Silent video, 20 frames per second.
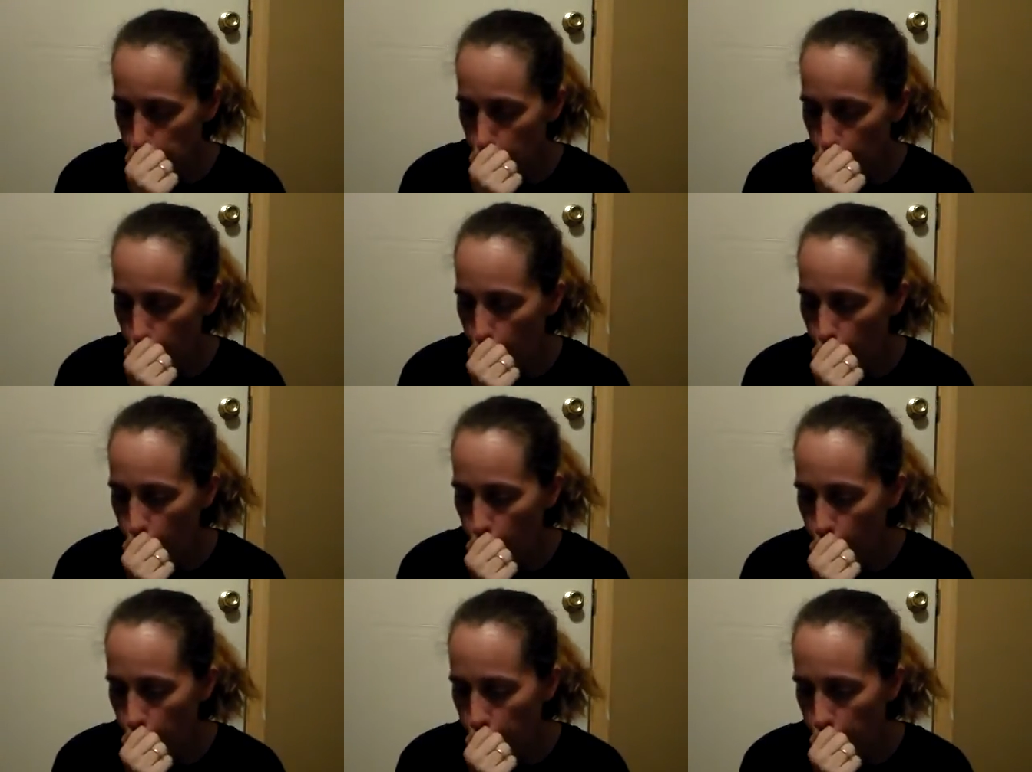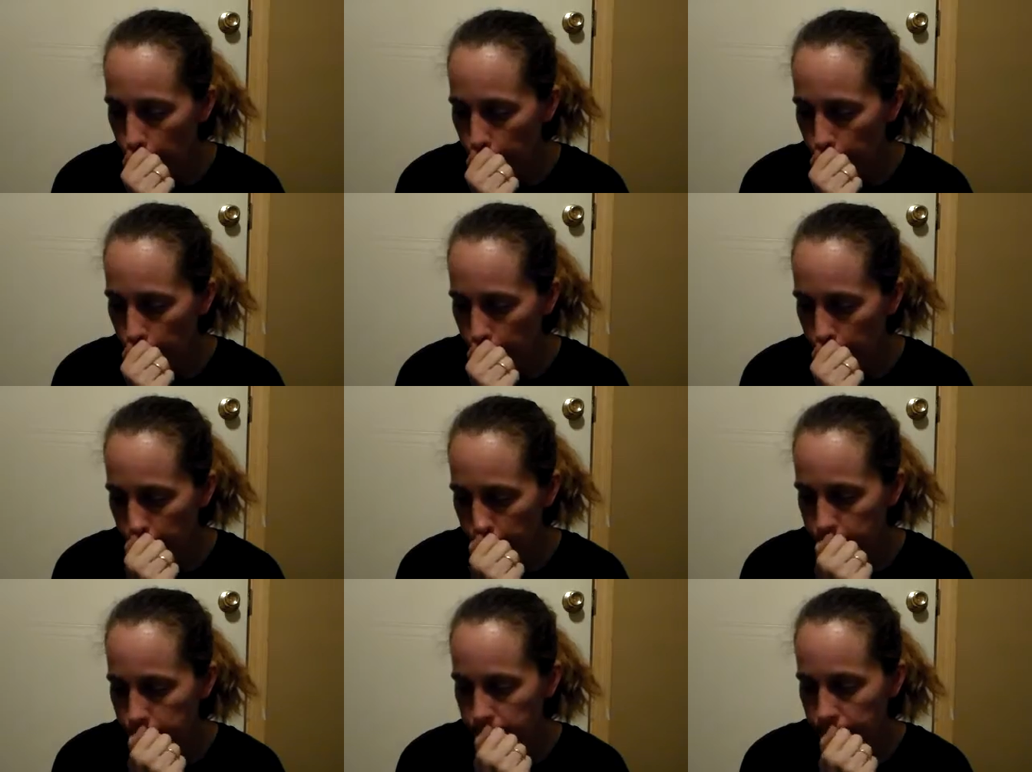is you go
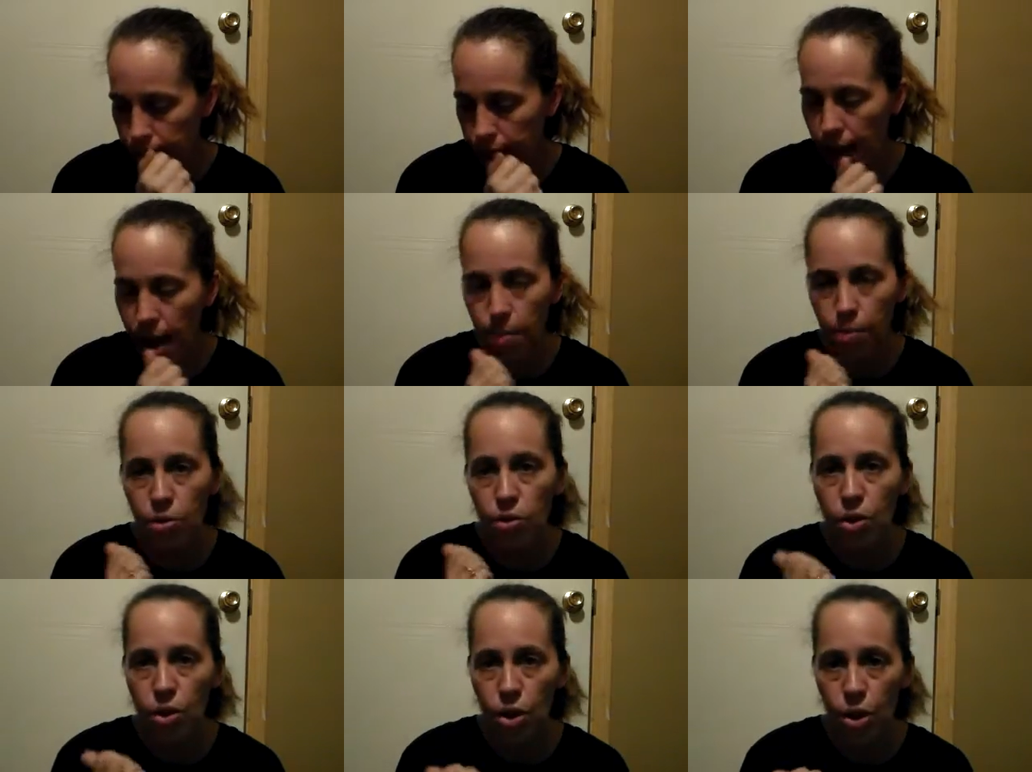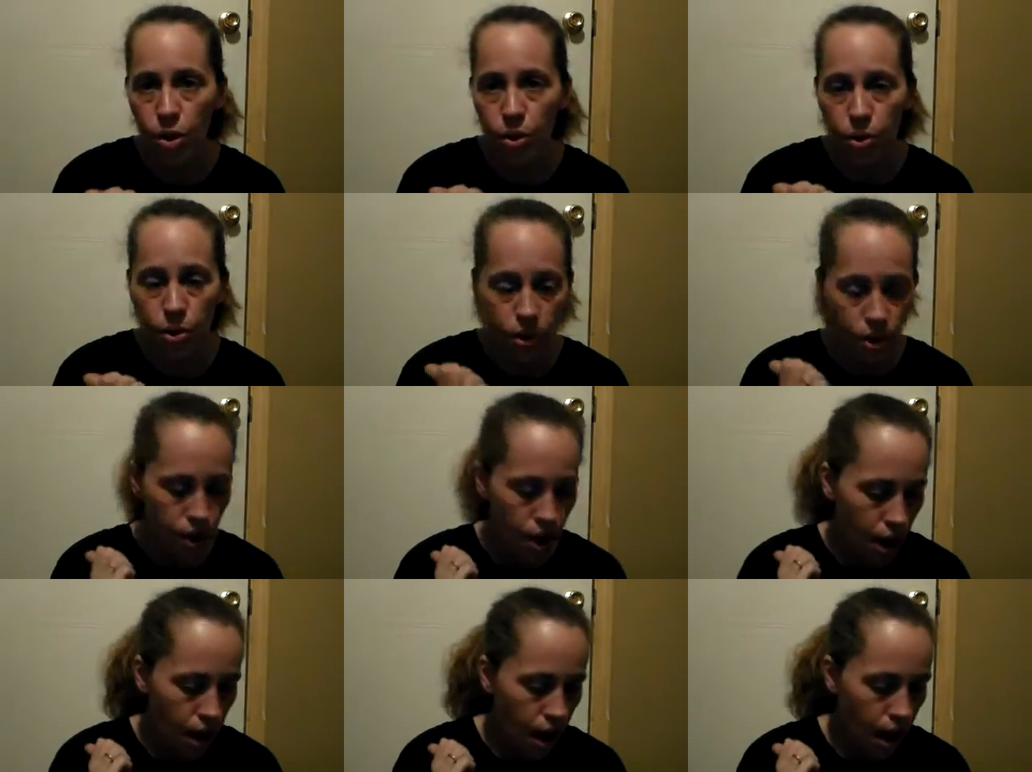on, it's the Camel
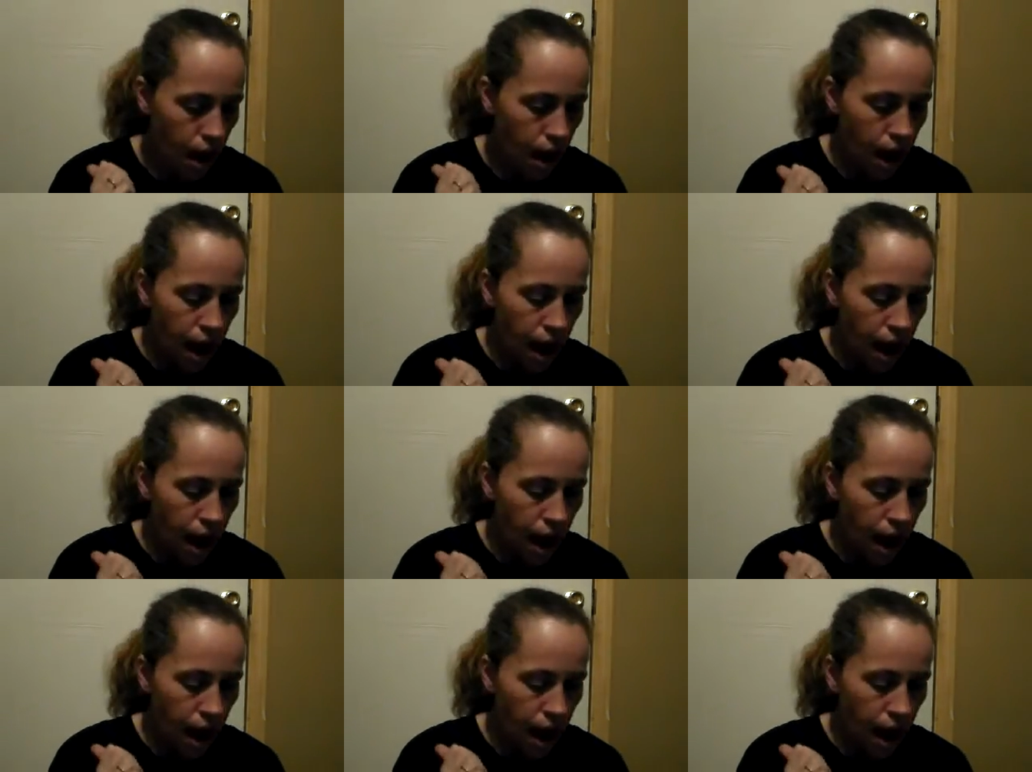Snus.